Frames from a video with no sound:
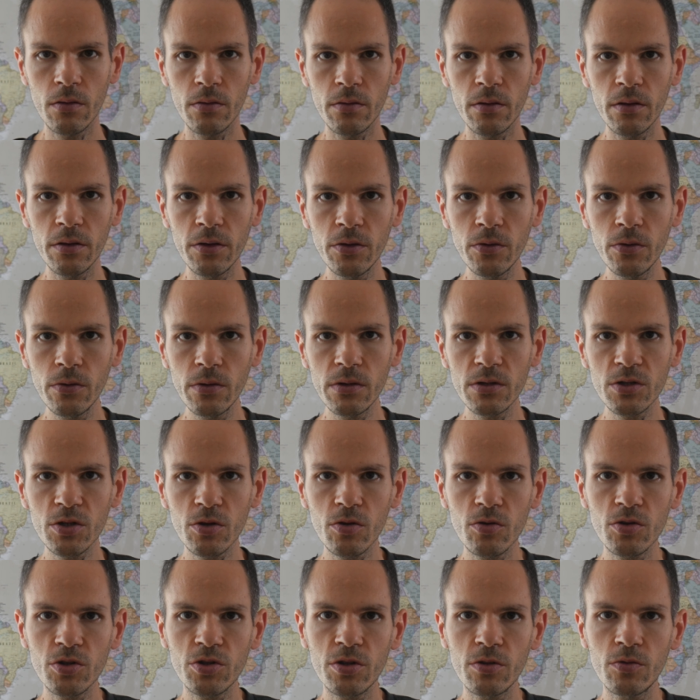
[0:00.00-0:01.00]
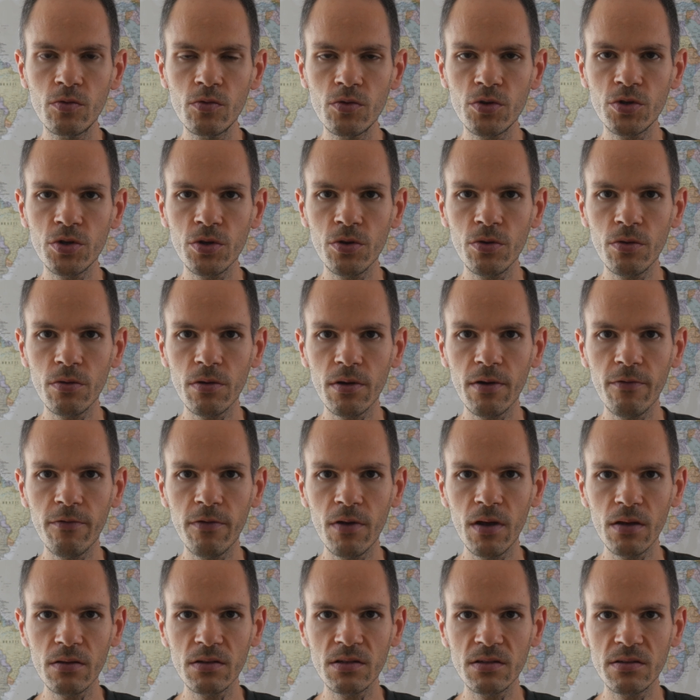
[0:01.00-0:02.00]
The US Constitution
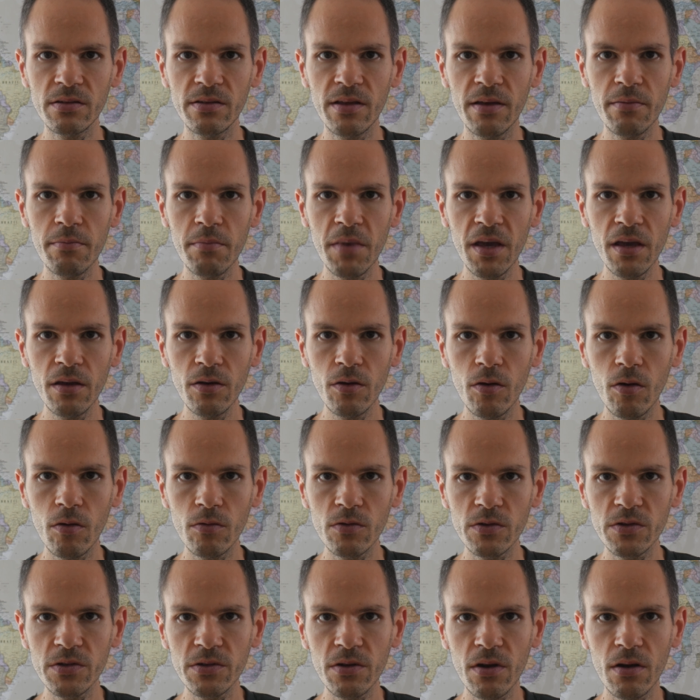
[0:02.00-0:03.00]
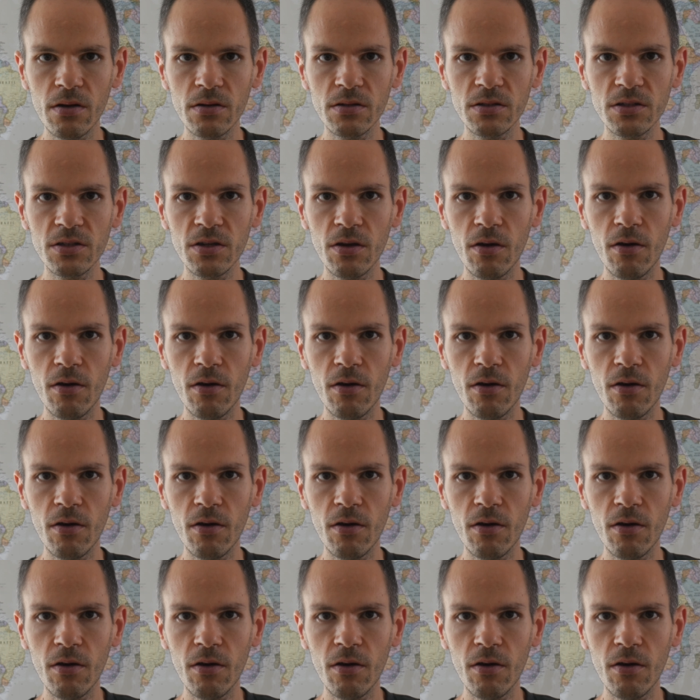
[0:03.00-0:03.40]
reflects the main concerns